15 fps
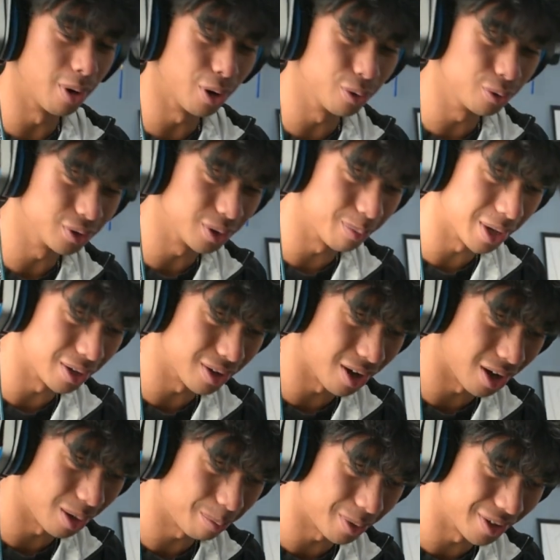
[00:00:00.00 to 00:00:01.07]
Bro's about to
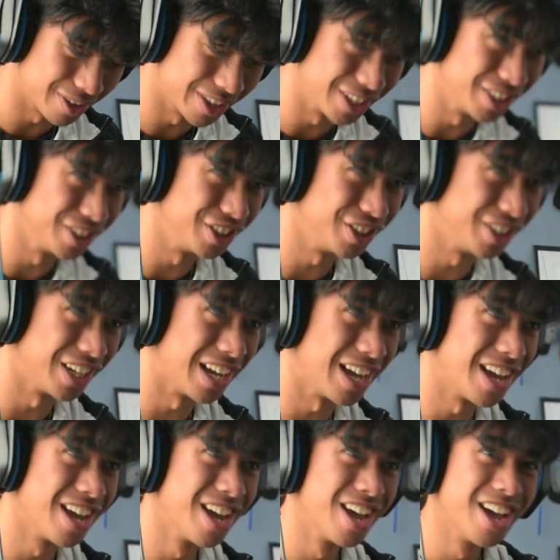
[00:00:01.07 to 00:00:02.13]
hop on this
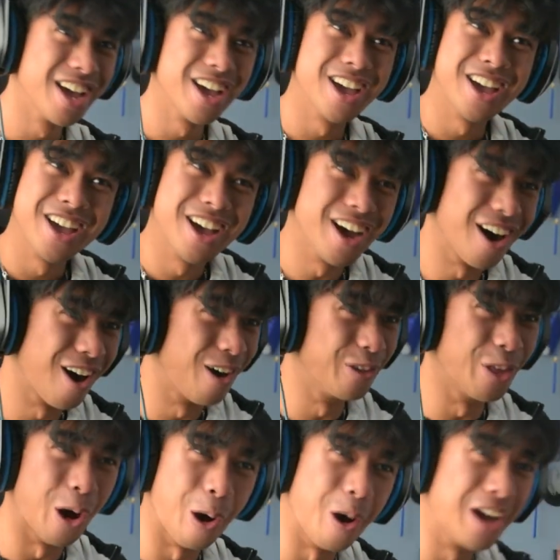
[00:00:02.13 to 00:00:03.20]
shit. Oh,
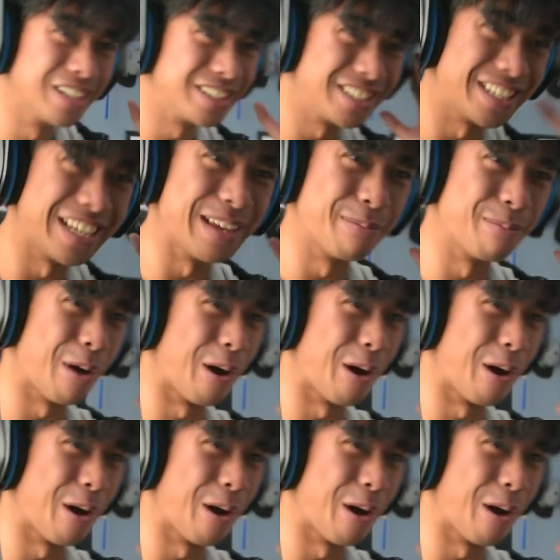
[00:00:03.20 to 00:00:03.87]
the OST,